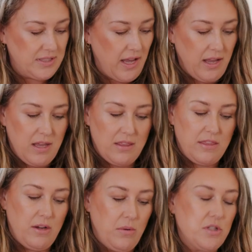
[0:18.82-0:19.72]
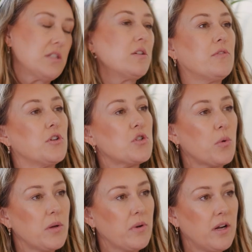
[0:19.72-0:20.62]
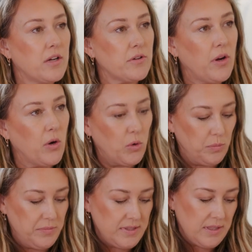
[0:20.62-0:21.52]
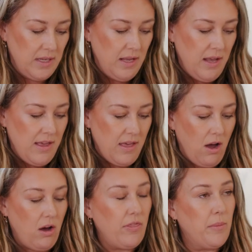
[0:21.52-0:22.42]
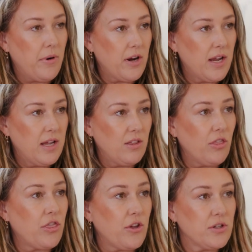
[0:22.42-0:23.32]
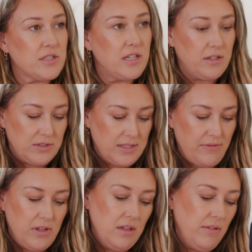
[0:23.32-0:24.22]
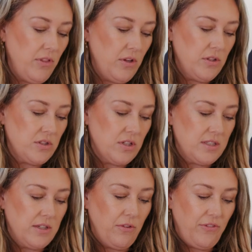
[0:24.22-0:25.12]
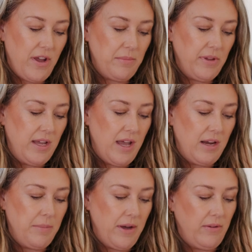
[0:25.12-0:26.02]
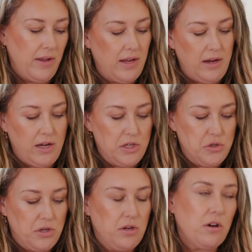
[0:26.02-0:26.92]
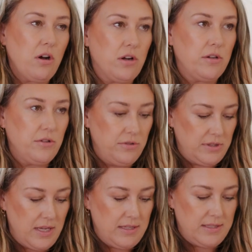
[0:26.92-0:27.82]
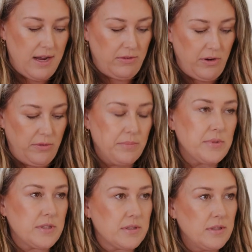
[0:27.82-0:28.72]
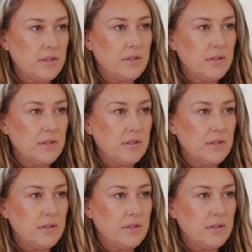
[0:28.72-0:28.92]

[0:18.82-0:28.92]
2nd, there were just over 2,100 homes on the market. 1,307 of those are single family, and about 800 are condos and townhomes.